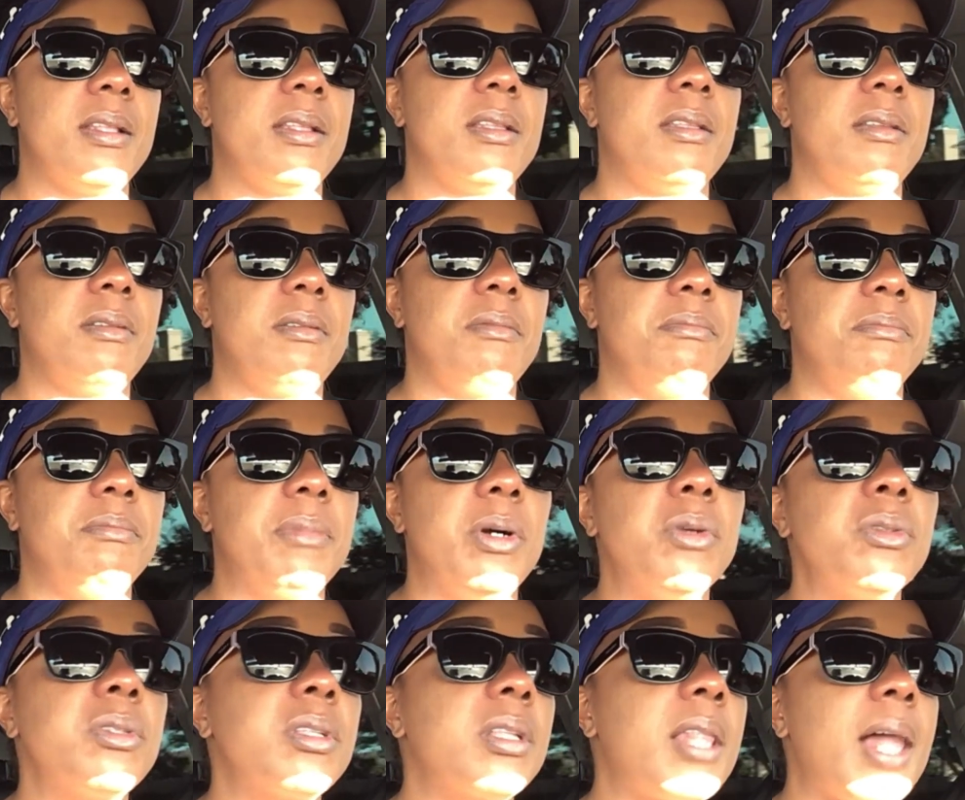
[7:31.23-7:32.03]

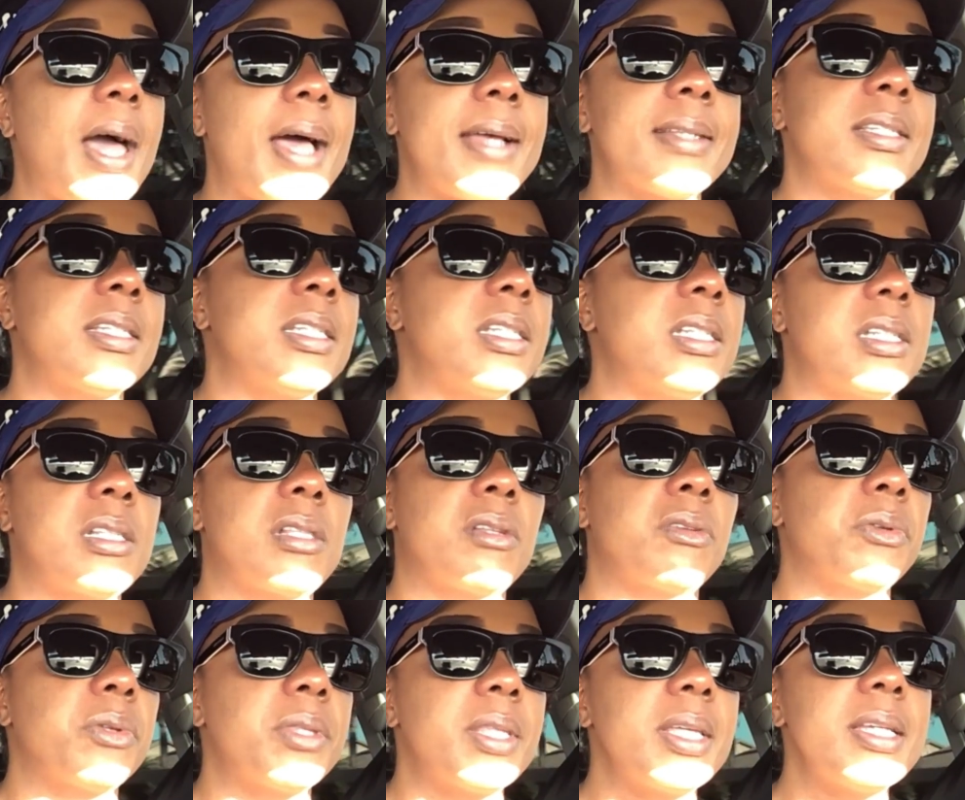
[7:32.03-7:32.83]
both classes through